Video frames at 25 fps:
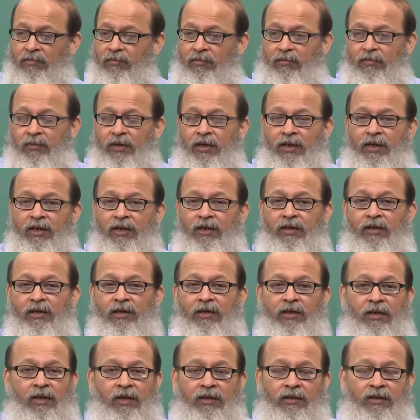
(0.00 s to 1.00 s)
when it
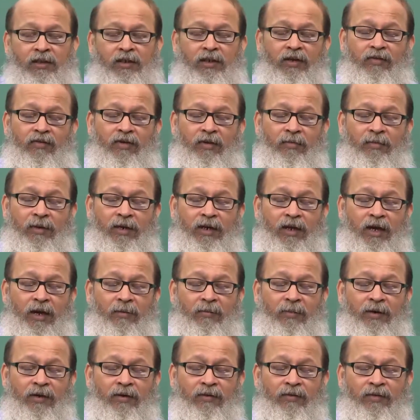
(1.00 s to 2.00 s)
the development
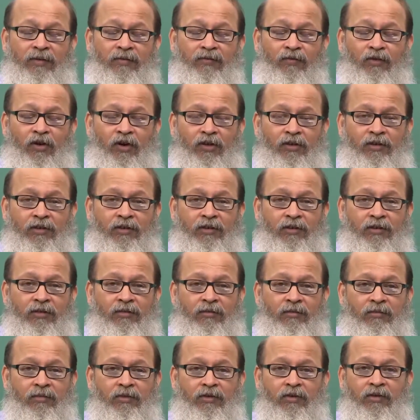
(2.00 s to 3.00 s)
happened with wars,
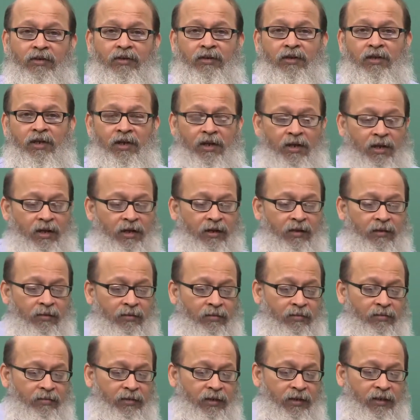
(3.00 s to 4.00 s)
because
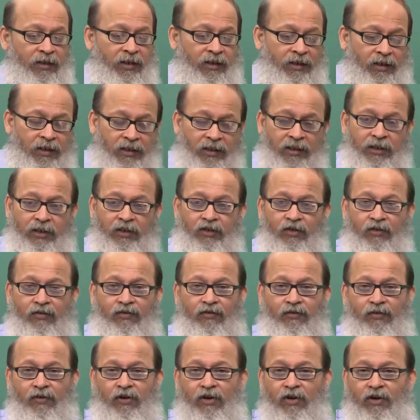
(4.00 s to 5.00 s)
the necessity of
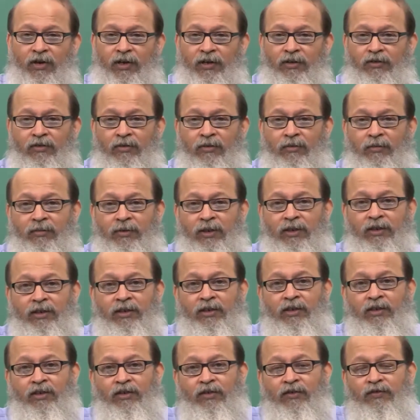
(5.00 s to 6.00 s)
war and to
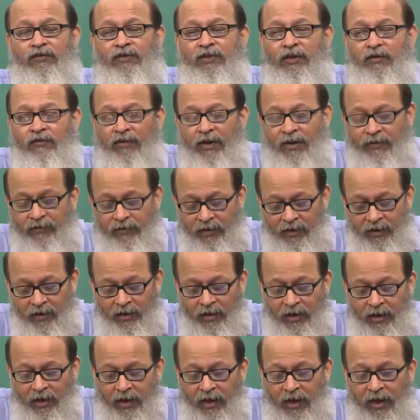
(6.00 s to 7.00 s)
necessity of survival
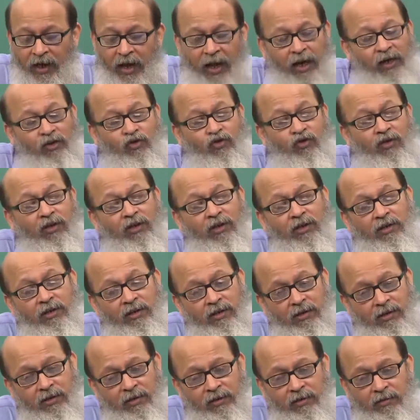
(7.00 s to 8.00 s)

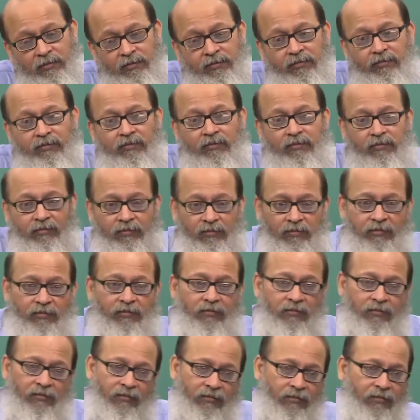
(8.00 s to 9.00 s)
actually
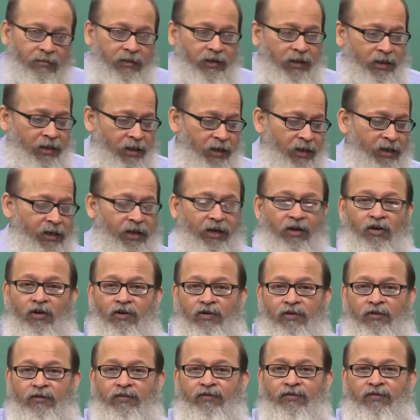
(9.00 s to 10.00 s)
created
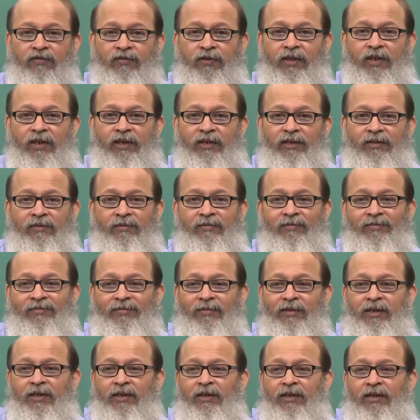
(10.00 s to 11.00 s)
lot of thing,
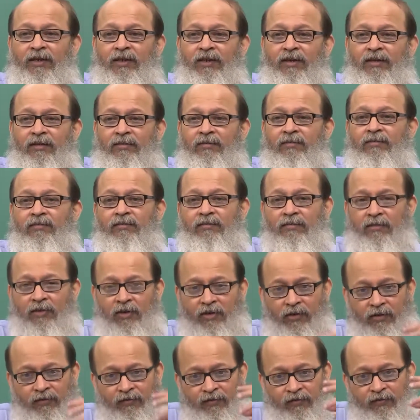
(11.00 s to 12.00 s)

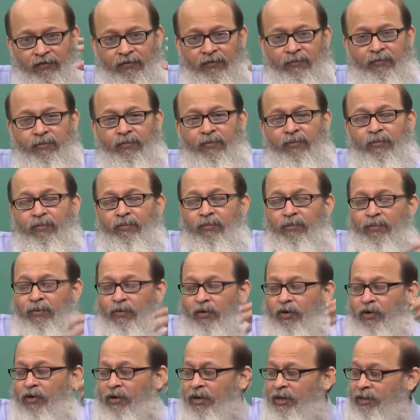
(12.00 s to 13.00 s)
lot of
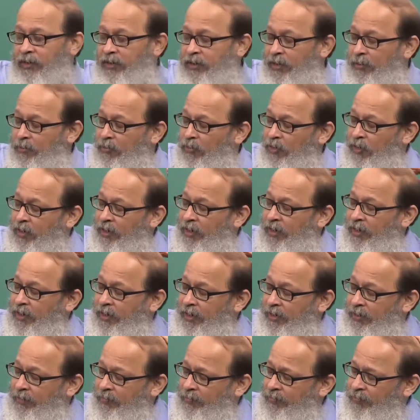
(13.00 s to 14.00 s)
progress and
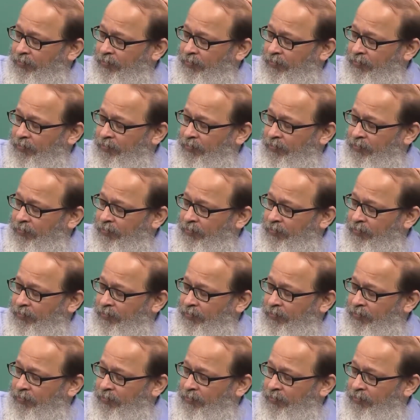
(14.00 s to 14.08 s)
modernity,